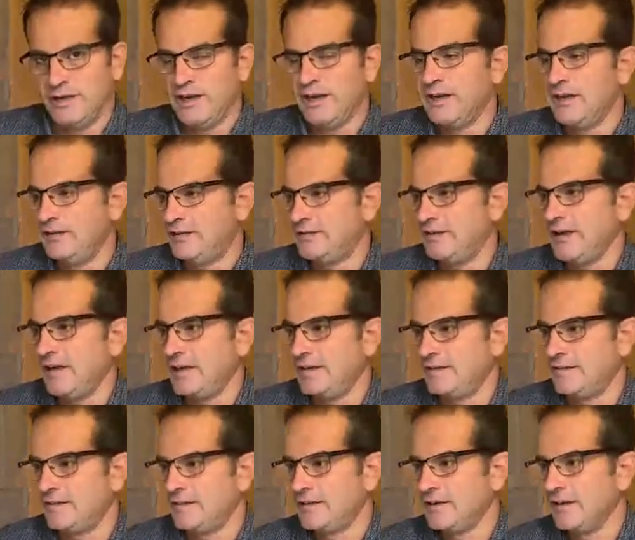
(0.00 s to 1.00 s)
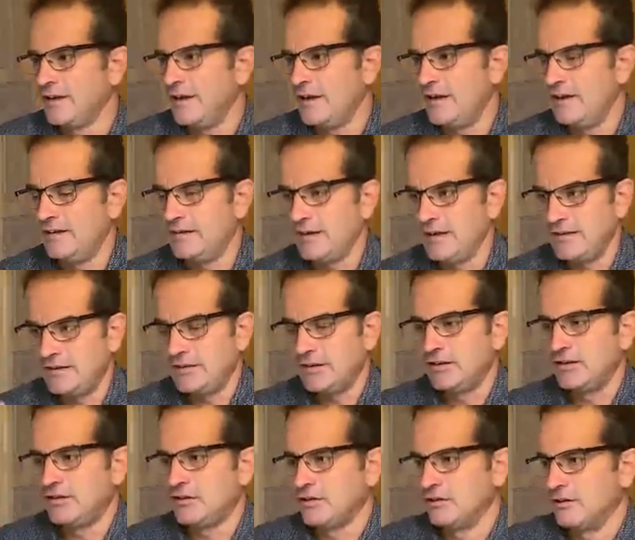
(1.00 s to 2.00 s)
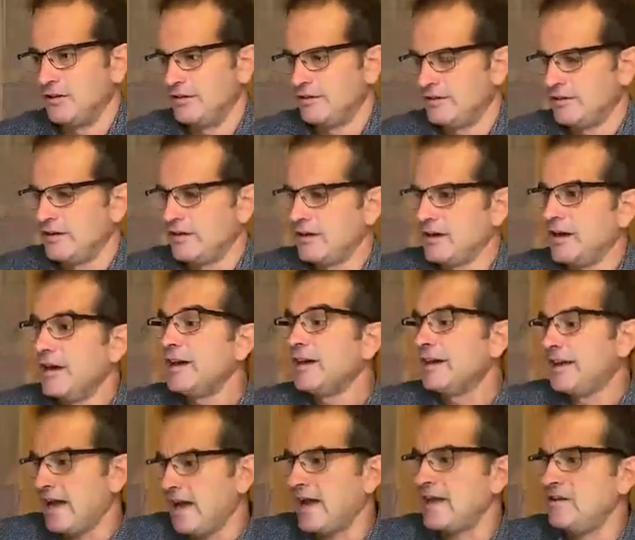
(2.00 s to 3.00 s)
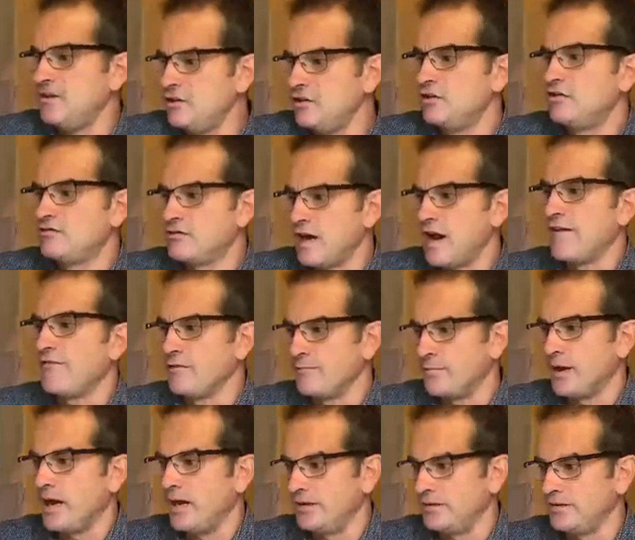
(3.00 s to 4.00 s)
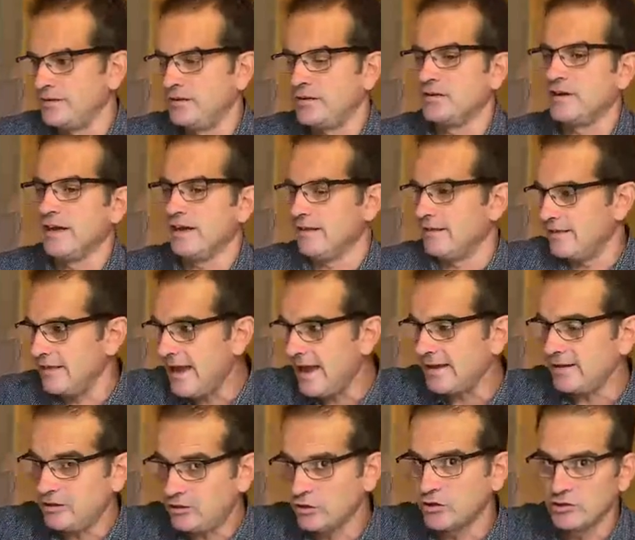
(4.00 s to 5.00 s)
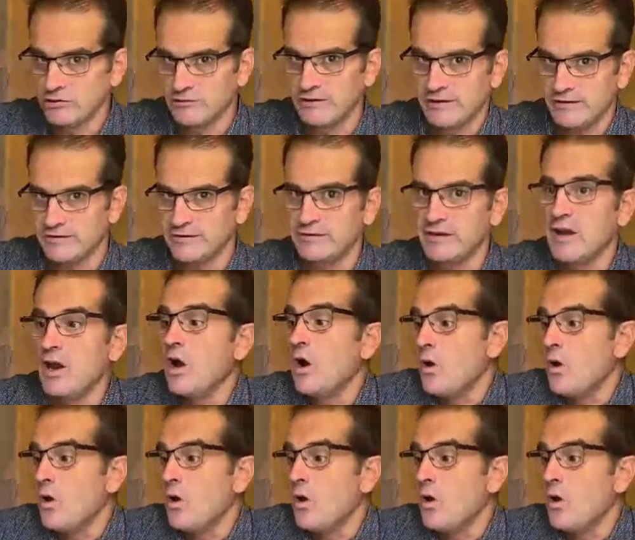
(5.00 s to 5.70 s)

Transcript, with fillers: Yeah, he says he says to the tourist, "Can you drive a bus?" Okay, that tourist.